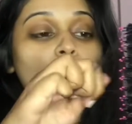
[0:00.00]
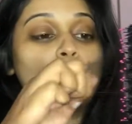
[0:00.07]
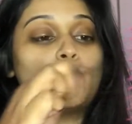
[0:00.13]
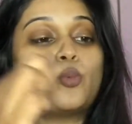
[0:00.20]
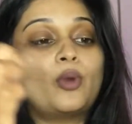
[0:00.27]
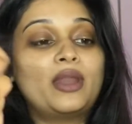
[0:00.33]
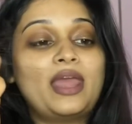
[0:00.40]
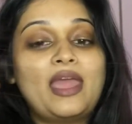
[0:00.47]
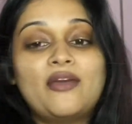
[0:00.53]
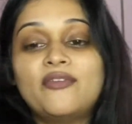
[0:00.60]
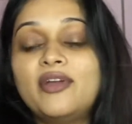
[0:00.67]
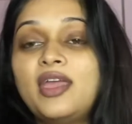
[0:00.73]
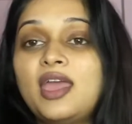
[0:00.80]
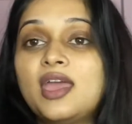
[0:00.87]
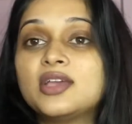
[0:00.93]
whatever
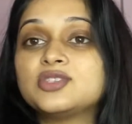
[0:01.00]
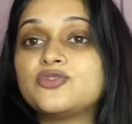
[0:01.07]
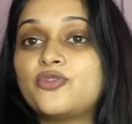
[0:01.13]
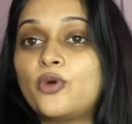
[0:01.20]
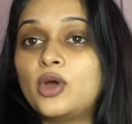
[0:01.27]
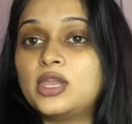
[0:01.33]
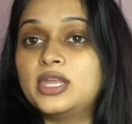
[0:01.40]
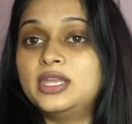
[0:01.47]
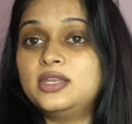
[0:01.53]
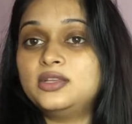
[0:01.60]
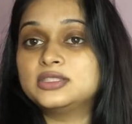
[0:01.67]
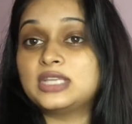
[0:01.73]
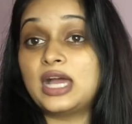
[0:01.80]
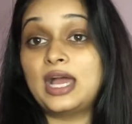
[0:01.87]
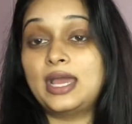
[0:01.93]
hair has fallen, because
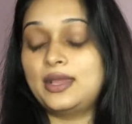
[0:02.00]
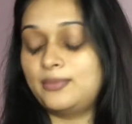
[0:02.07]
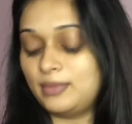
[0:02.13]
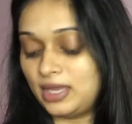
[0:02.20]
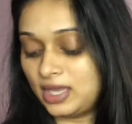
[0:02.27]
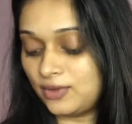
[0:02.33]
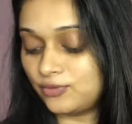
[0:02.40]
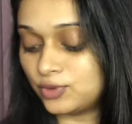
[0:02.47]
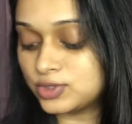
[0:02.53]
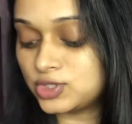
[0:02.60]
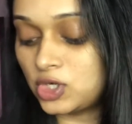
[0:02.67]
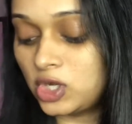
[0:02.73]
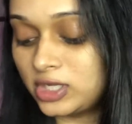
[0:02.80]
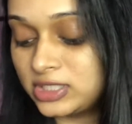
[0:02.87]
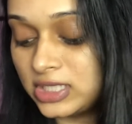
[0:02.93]
my hair falls a
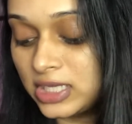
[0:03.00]
lot.